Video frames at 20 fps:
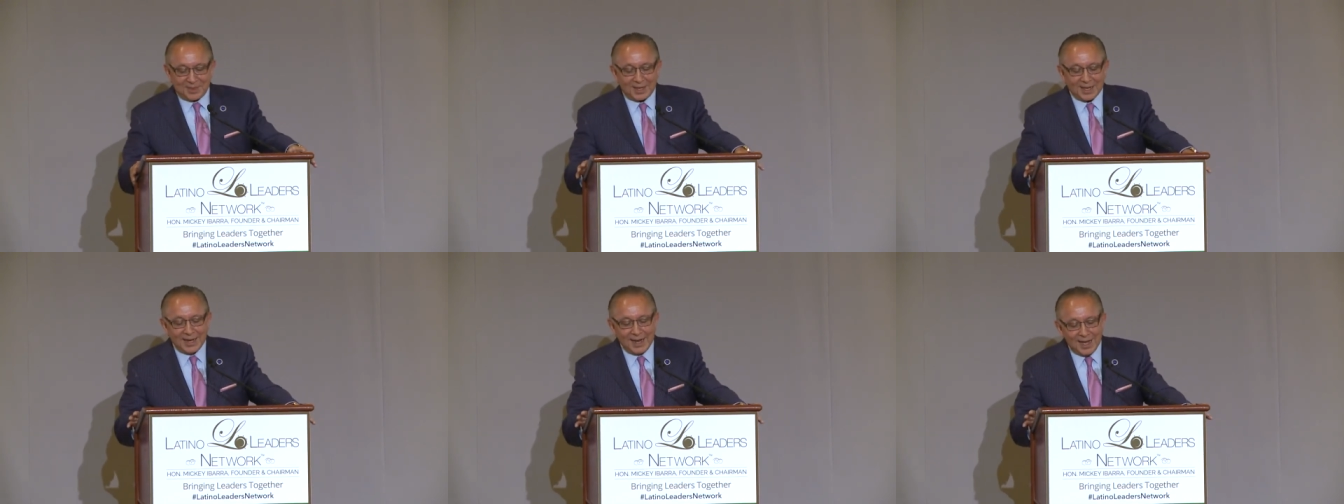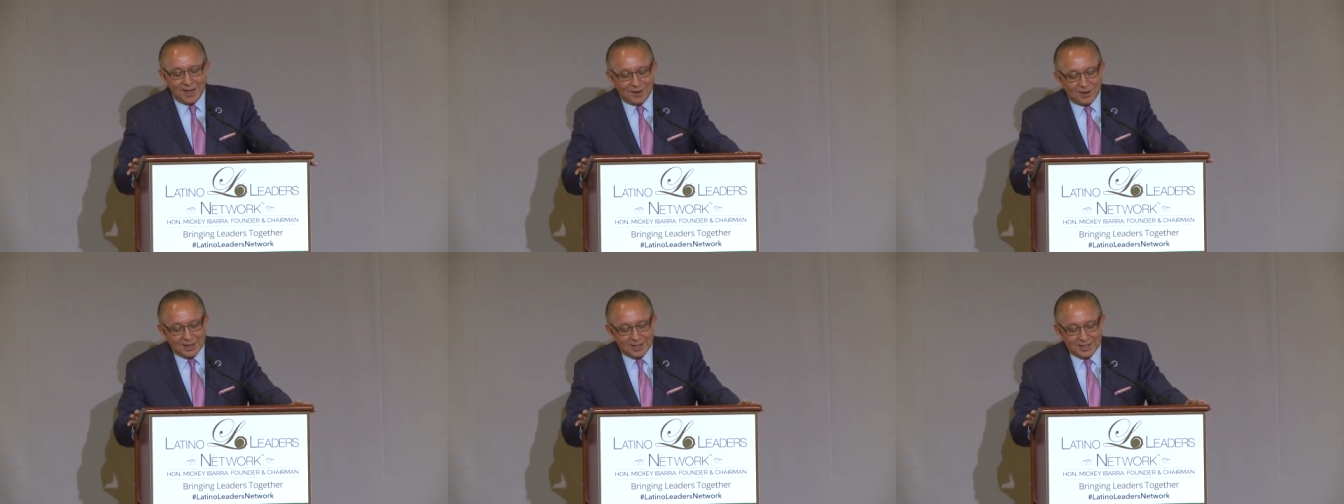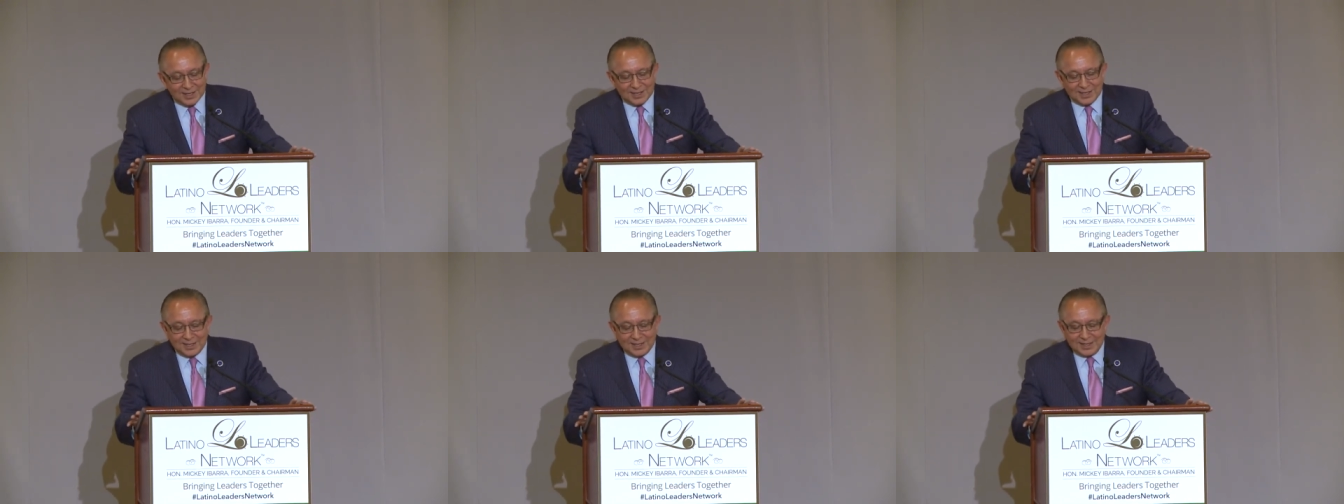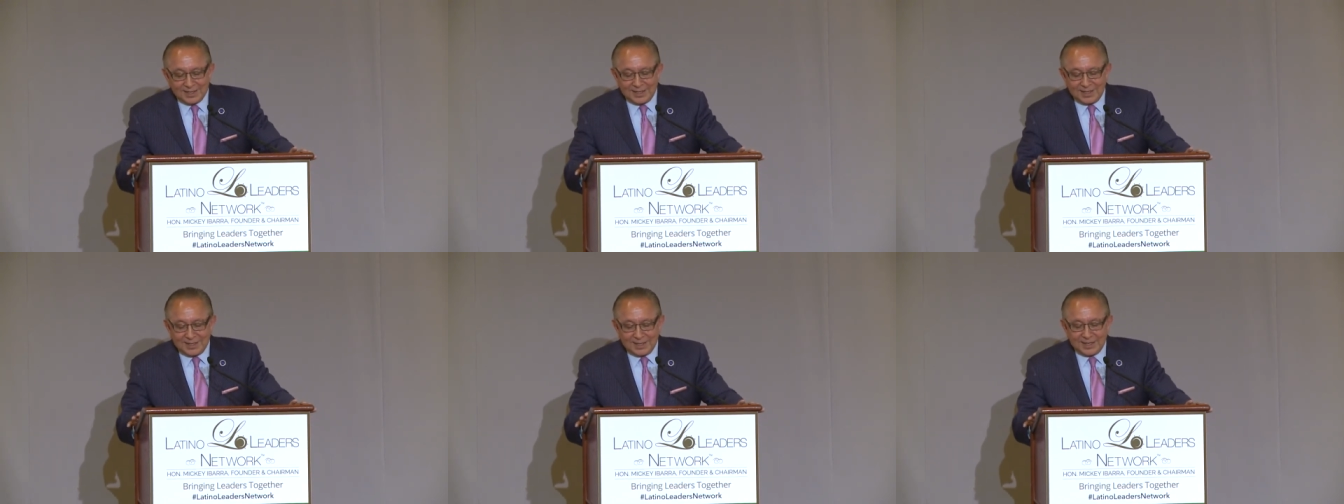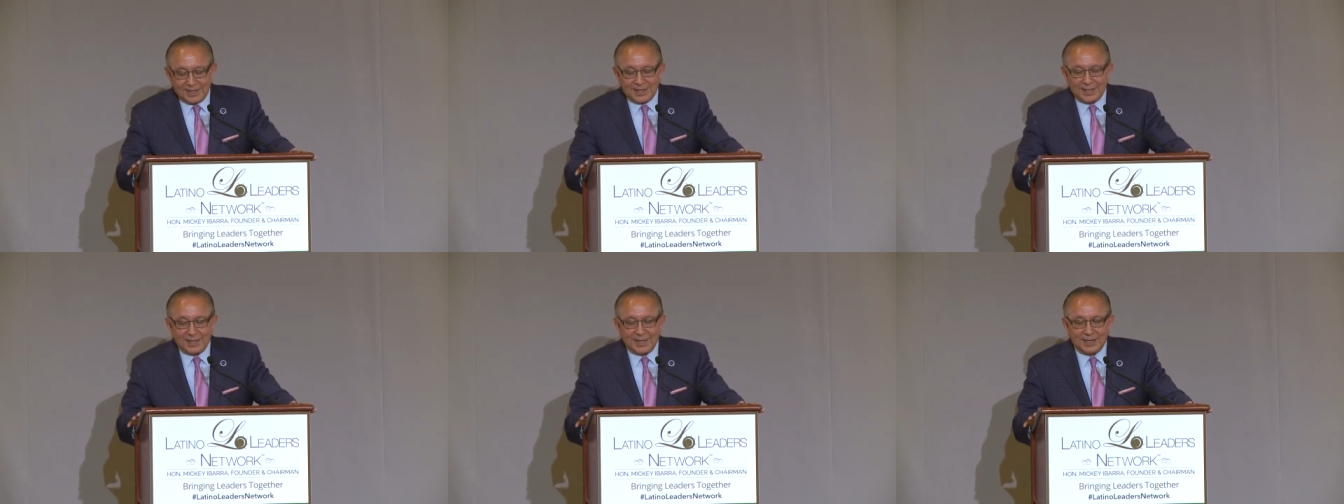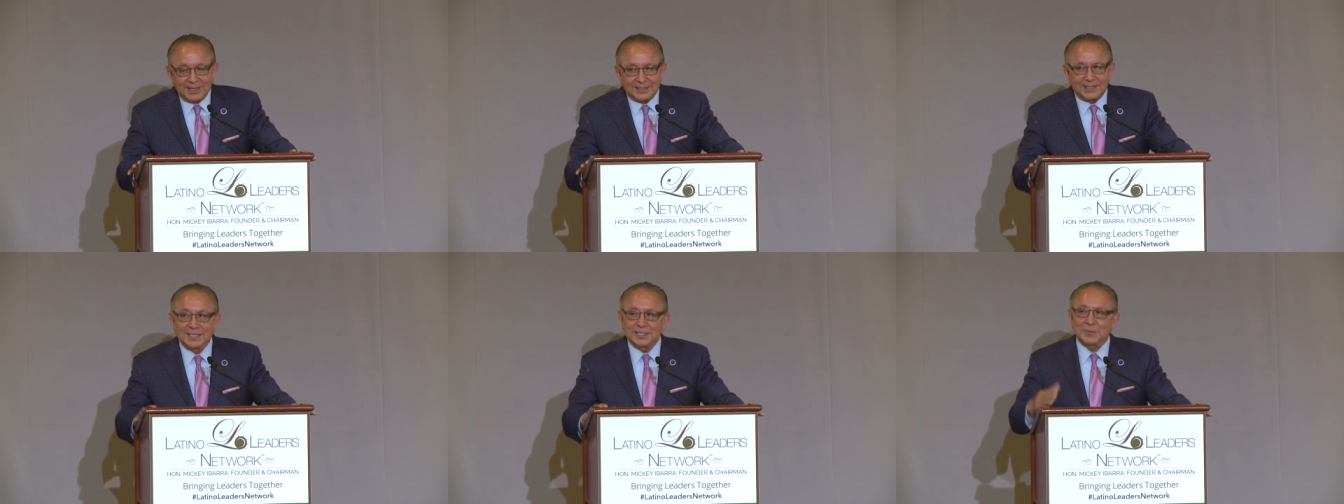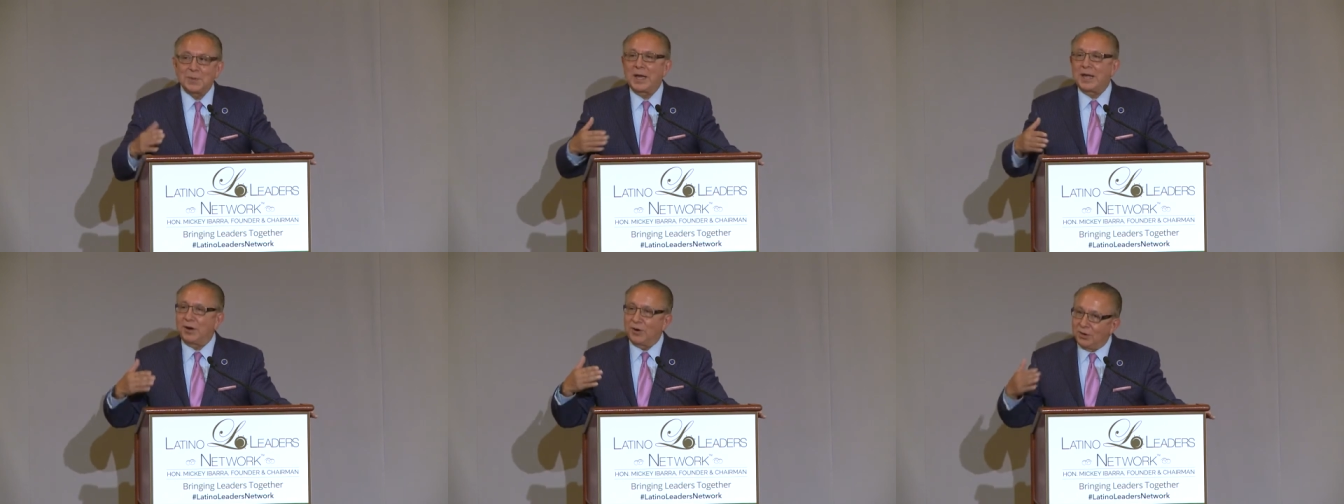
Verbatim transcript: Now, since my